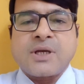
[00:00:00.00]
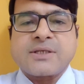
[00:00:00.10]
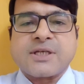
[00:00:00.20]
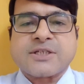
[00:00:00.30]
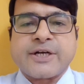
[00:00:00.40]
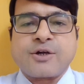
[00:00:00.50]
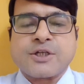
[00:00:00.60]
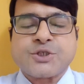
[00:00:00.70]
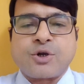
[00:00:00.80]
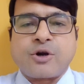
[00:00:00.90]
Yesterday
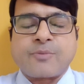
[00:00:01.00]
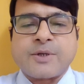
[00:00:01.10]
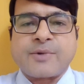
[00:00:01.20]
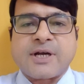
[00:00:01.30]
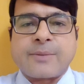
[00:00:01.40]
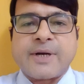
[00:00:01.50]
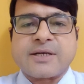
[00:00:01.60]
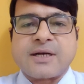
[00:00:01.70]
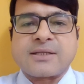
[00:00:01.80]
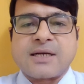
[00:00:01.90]
also a lot of people
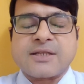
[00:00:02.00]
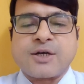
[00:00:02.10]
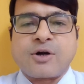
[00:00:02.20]
commented that they